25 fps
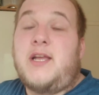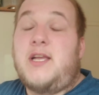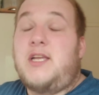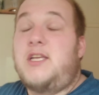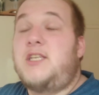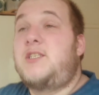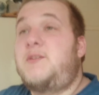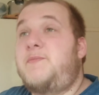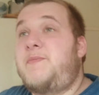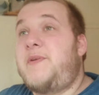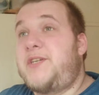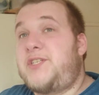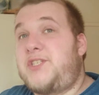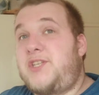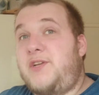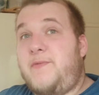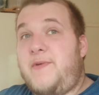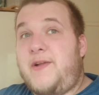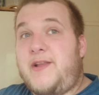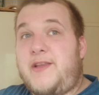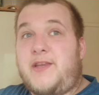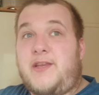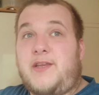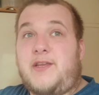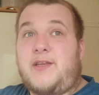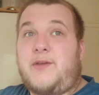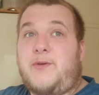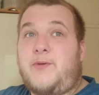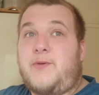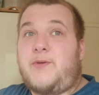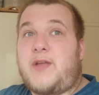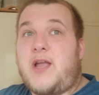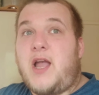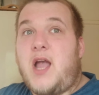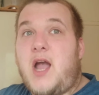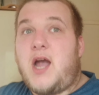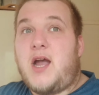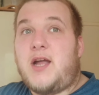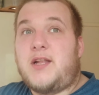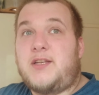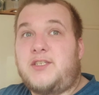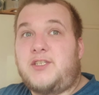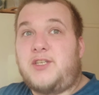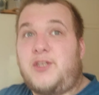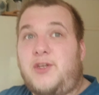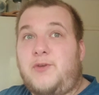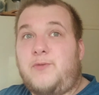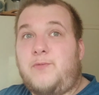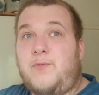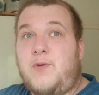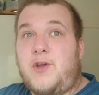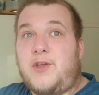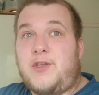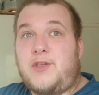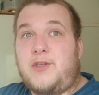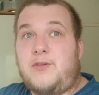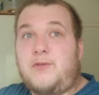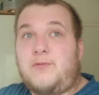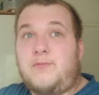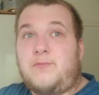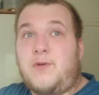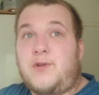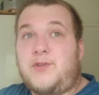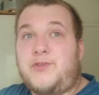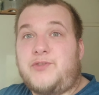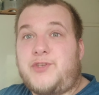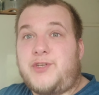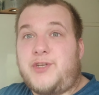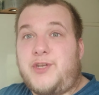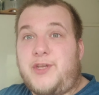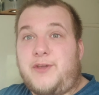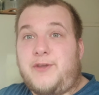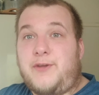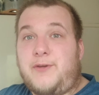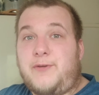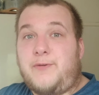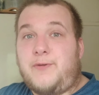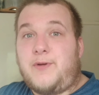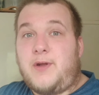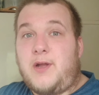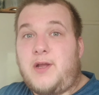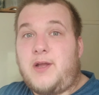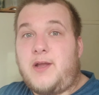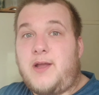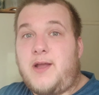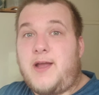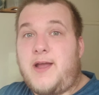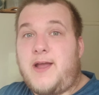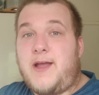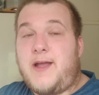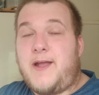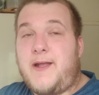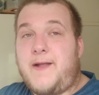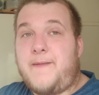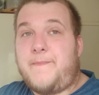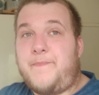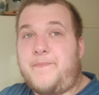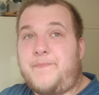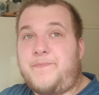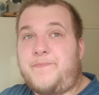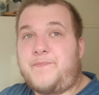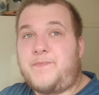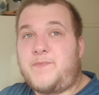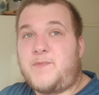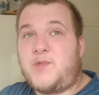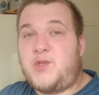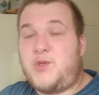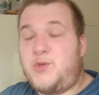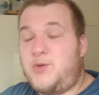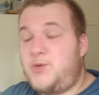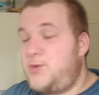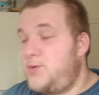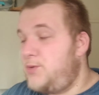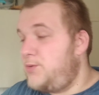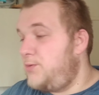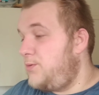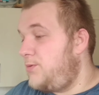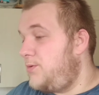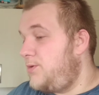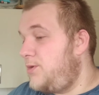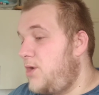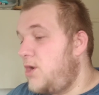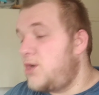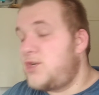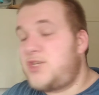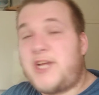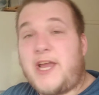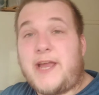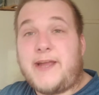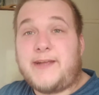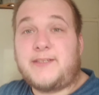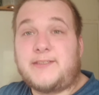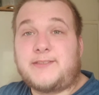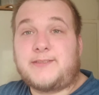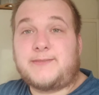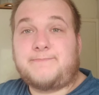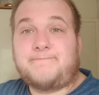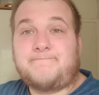Especially when you can't do what you want to do due to your child.